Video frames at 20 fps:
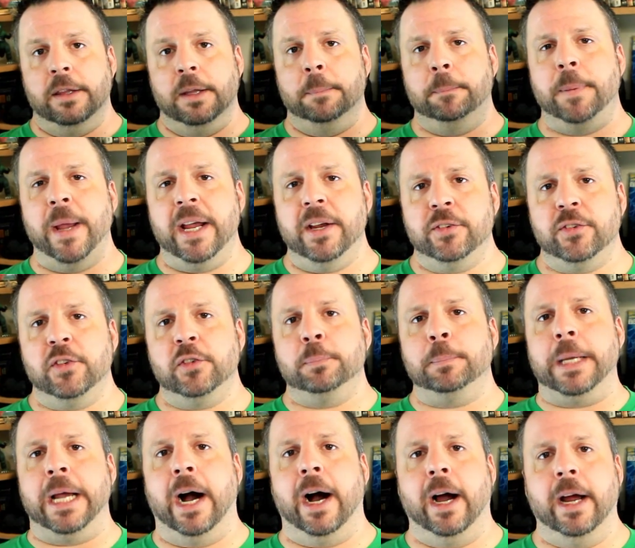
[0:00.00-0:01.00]
The basis
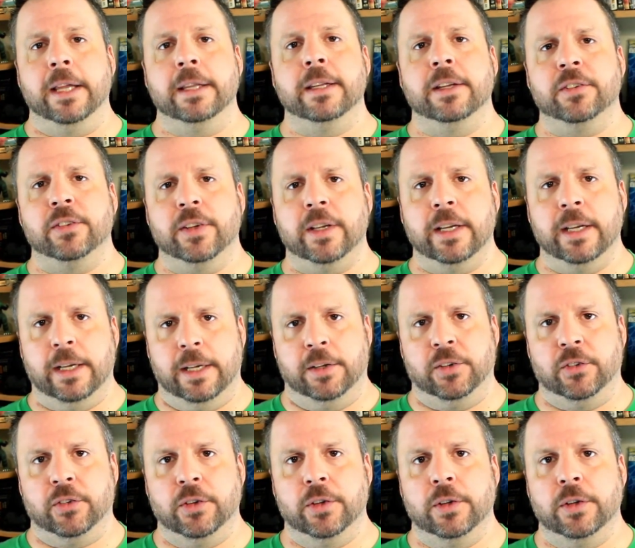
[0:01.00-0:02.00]
behind this
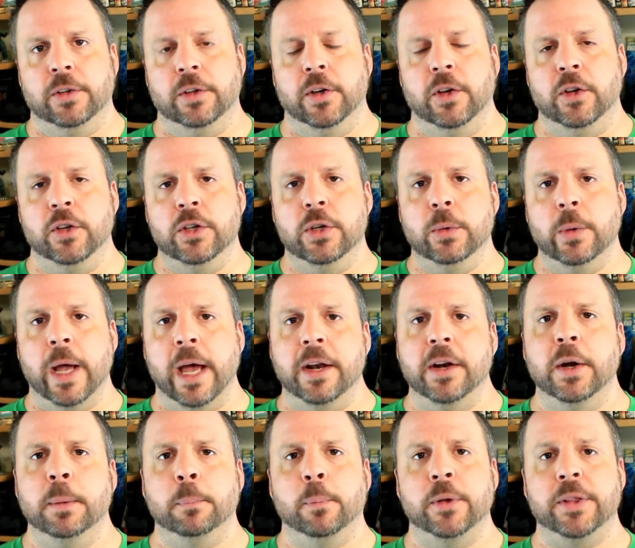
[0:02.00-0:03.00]
is you end
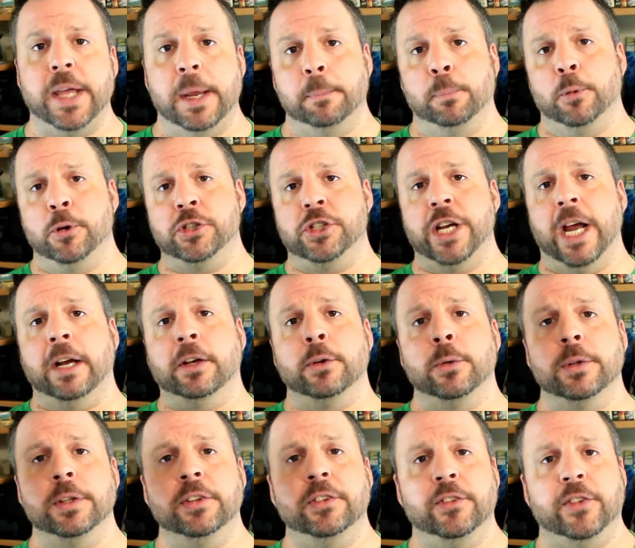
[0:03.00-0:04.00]
up with a projector in the